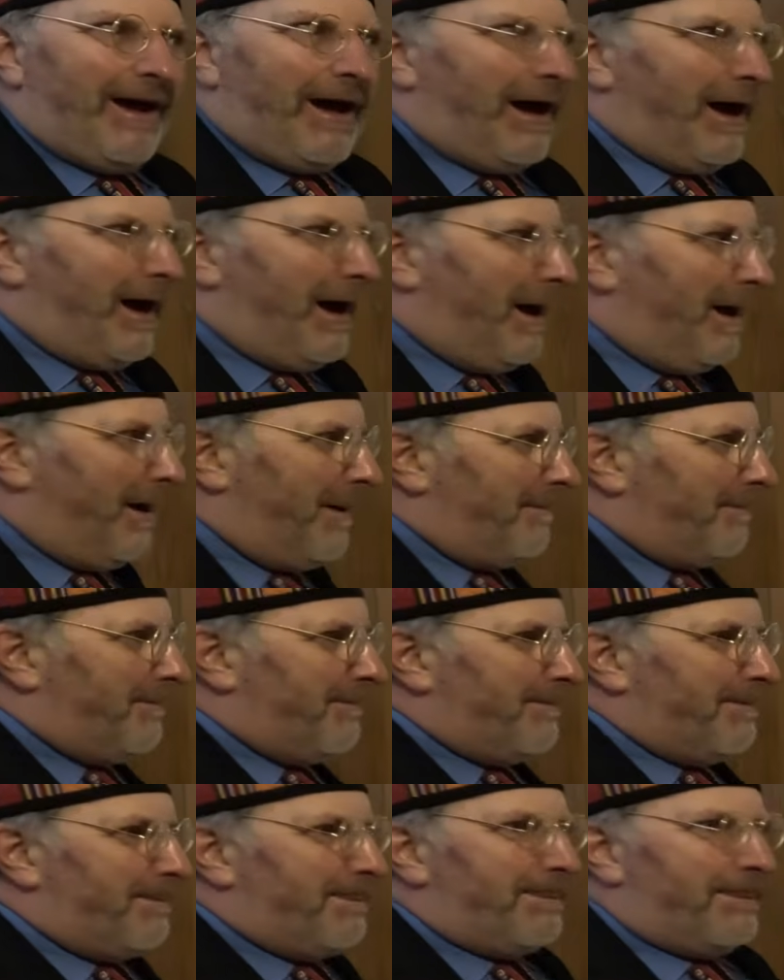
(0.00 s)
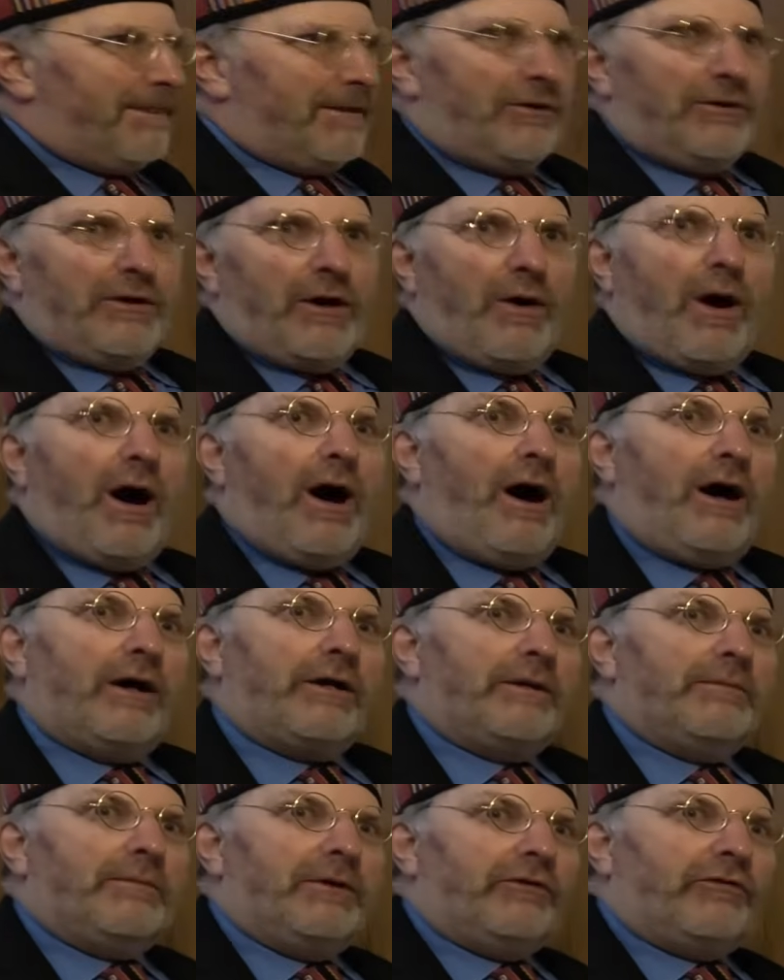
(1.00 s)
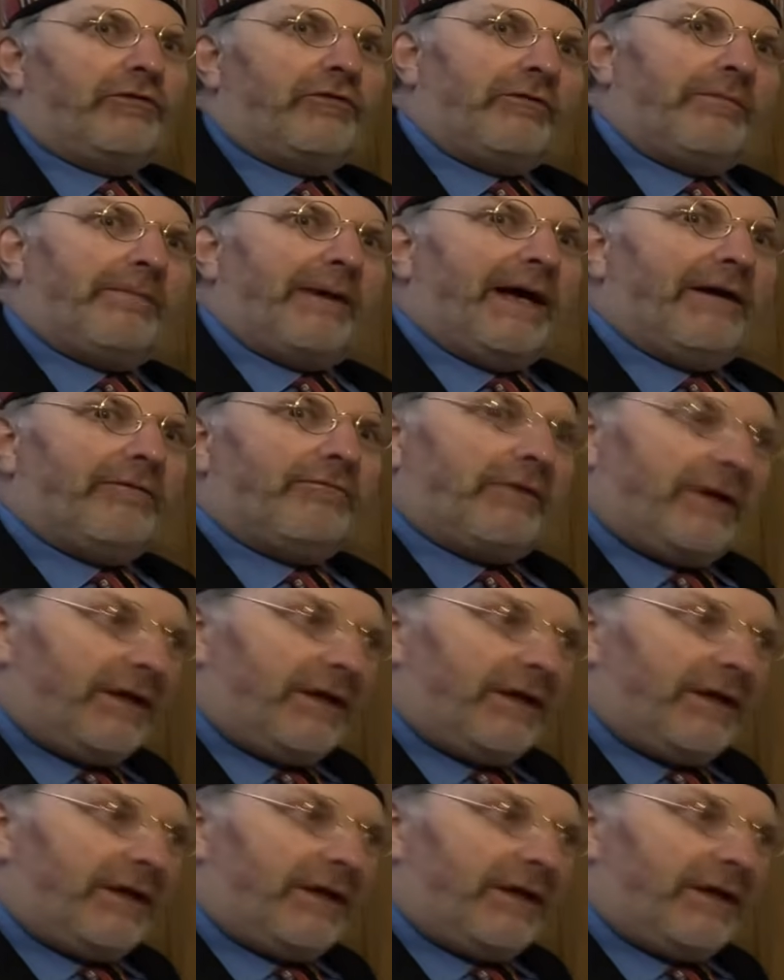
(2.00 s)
arguments about